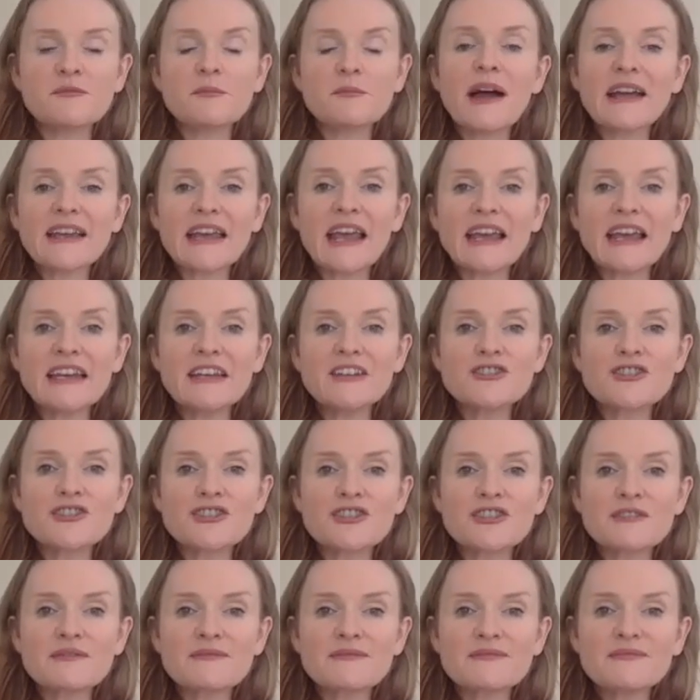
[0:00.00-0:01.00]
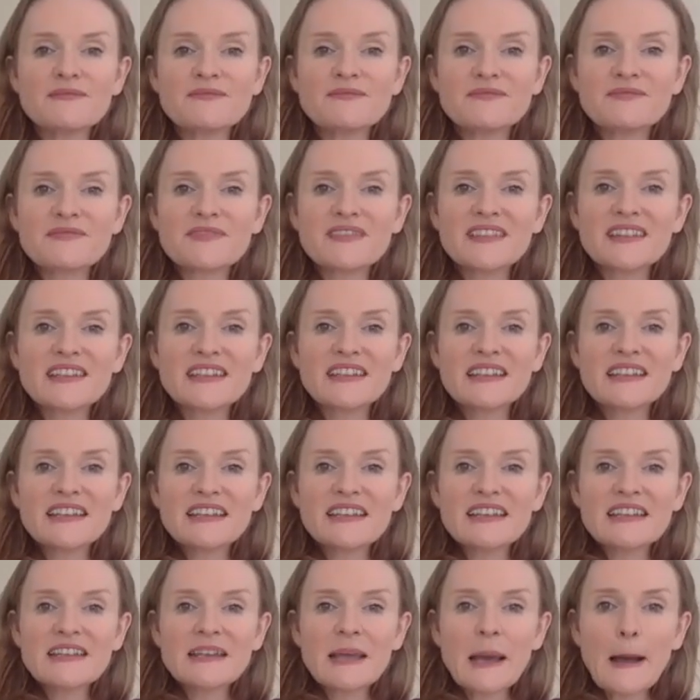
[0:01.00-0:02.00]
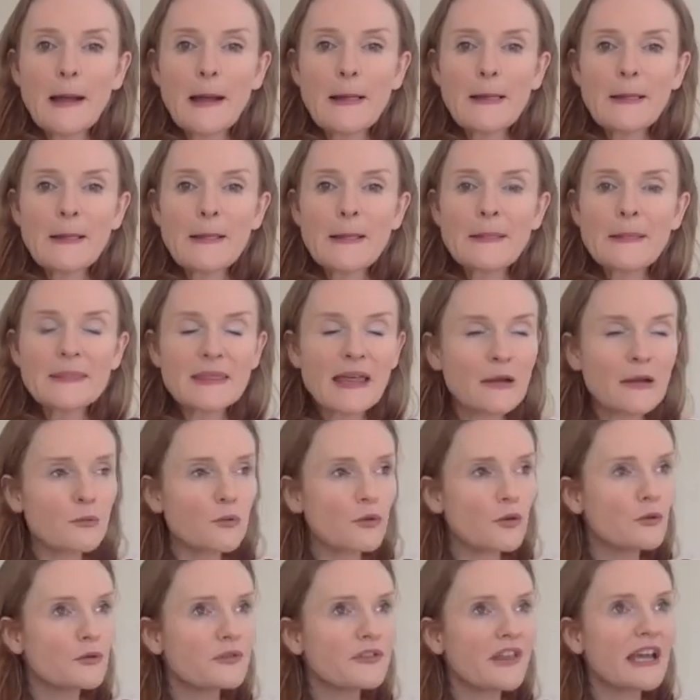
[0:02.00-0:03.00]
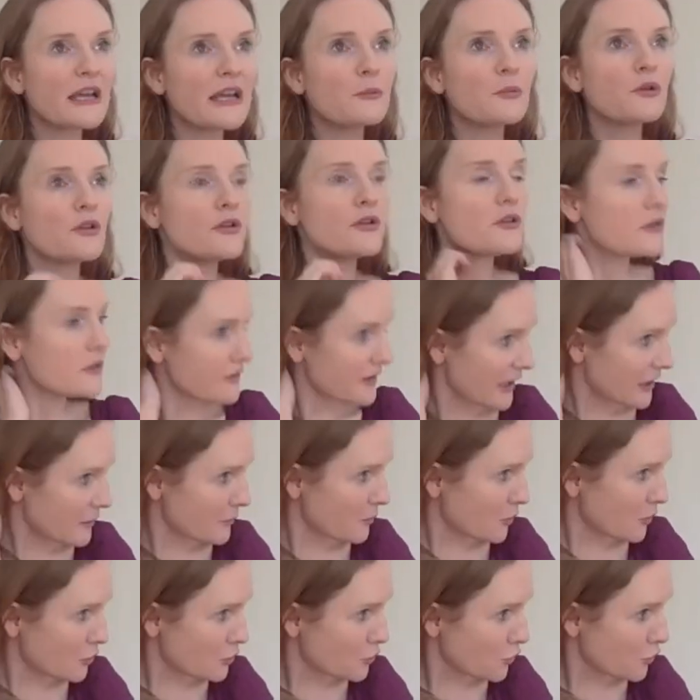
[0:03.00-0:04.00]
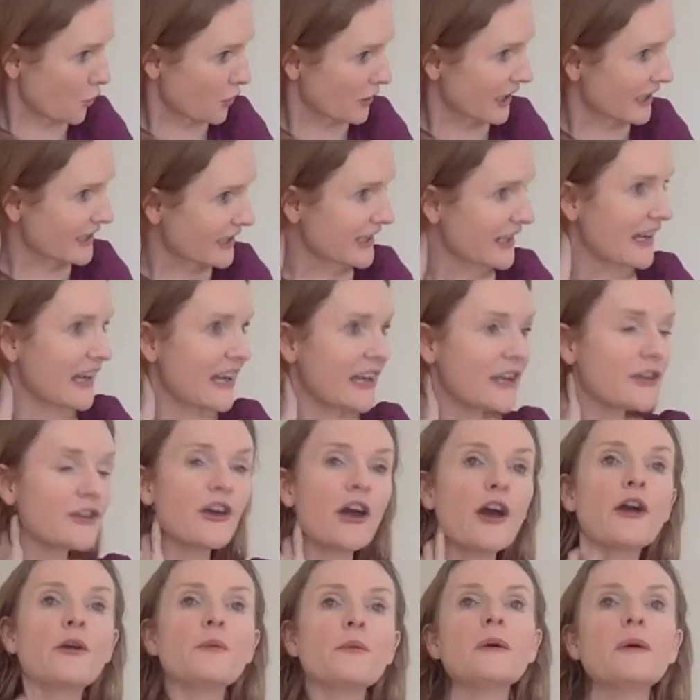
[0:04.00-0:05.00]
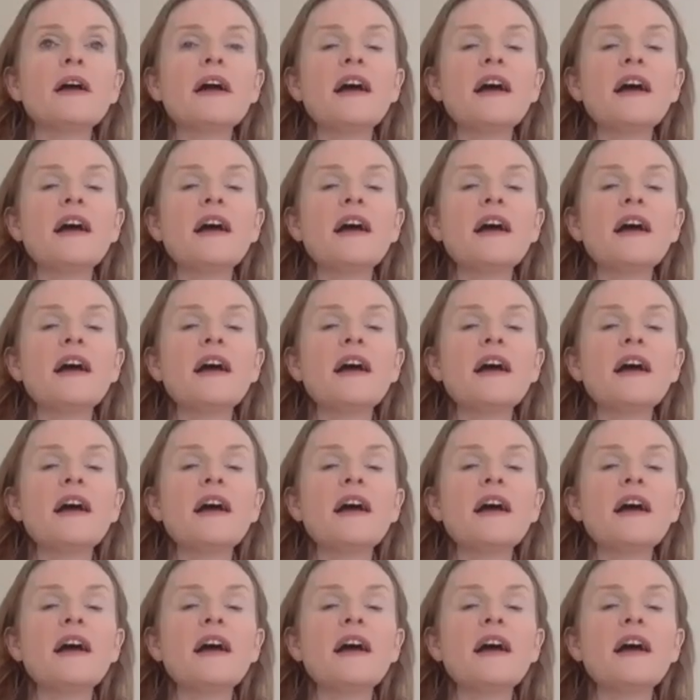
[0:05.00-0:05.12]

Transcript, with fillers: of my age. Yeah, they will, they will, they will look at it and go.